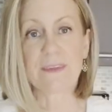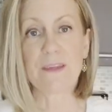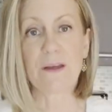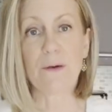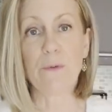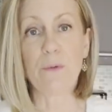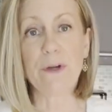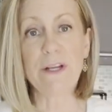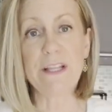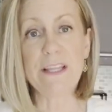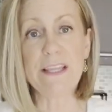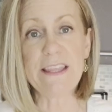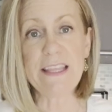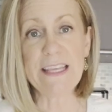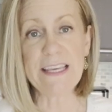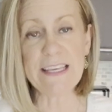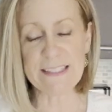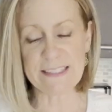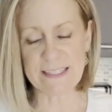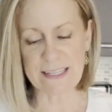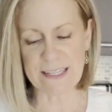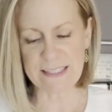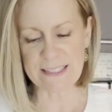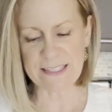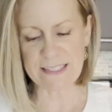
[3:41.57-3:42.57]
One of the things
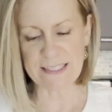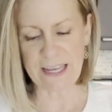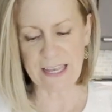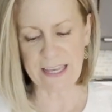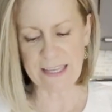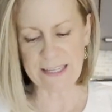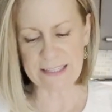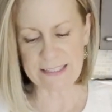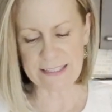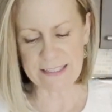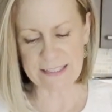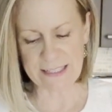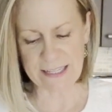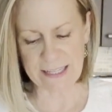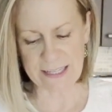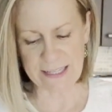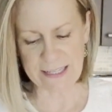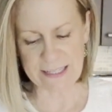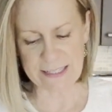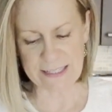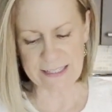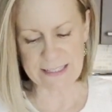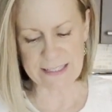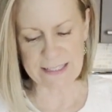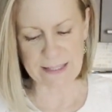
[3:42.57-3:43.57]
that's nice
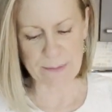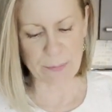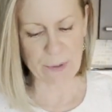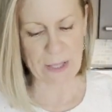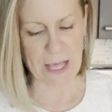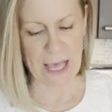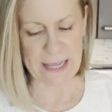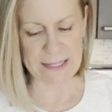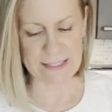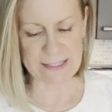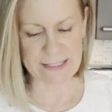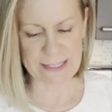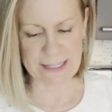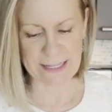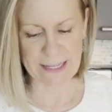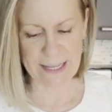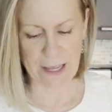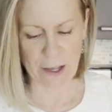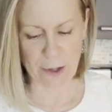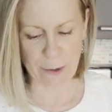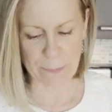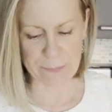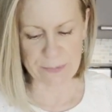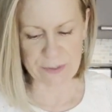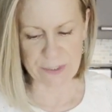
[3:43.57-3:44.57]
is the plastic
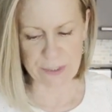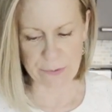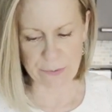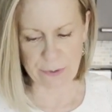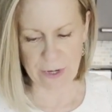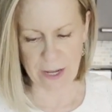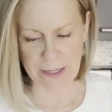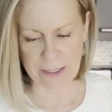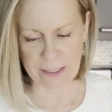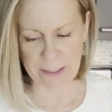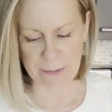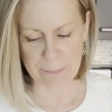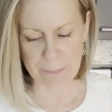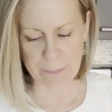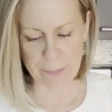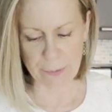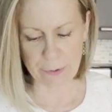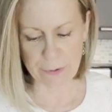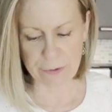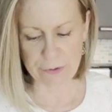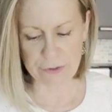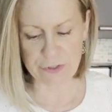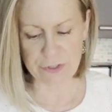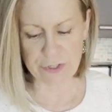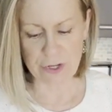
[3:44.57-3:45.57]
helps you not get
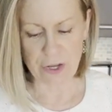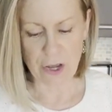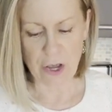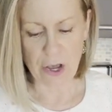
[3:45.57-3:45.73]
burnt,